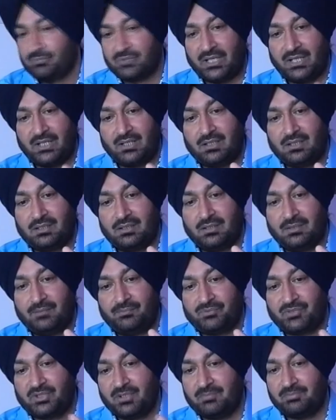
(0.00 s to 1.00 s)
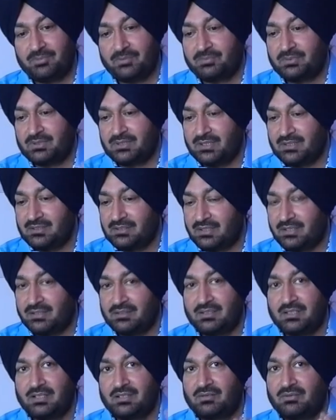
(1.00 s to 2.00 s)
And some people,
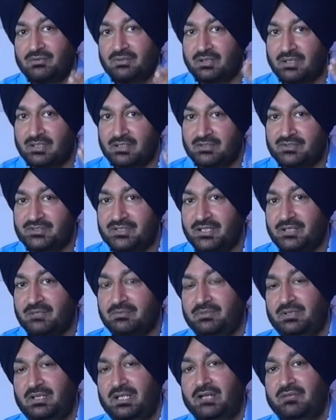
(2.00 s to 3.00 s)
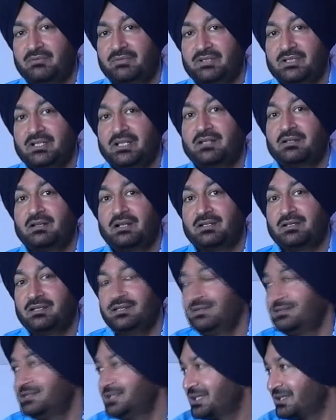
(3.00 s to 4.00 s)
they don't understand our language, they at
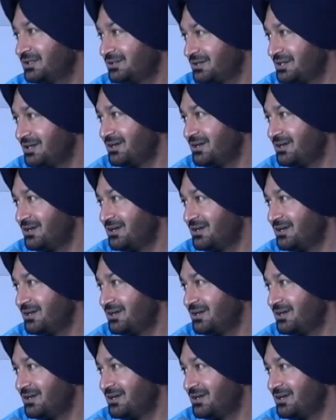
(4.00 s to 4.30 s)
least they can